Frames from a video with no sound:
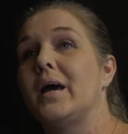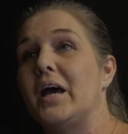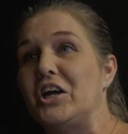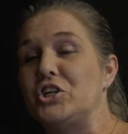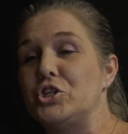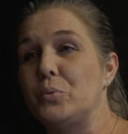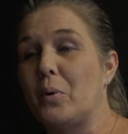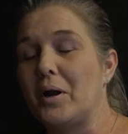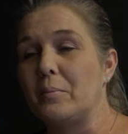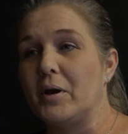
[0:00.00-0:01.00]
and she
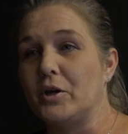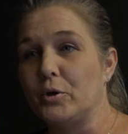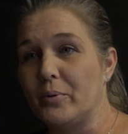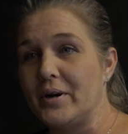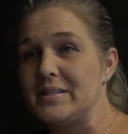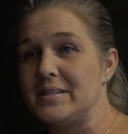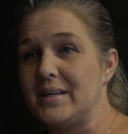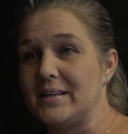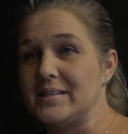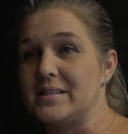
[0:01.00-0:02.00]
wanted me on her praise
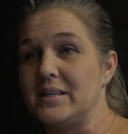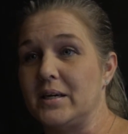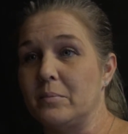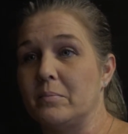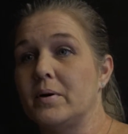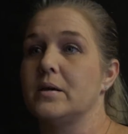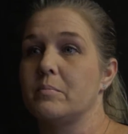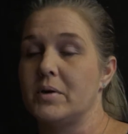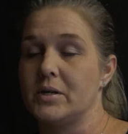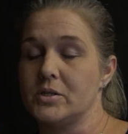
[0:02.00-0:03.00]
dance team
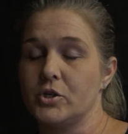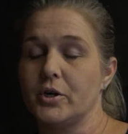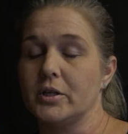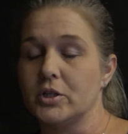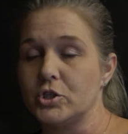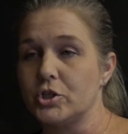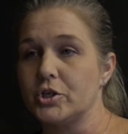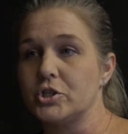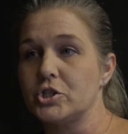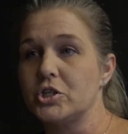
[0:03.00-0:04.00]
and ministering in the
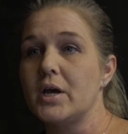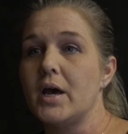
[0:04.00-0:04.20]
church.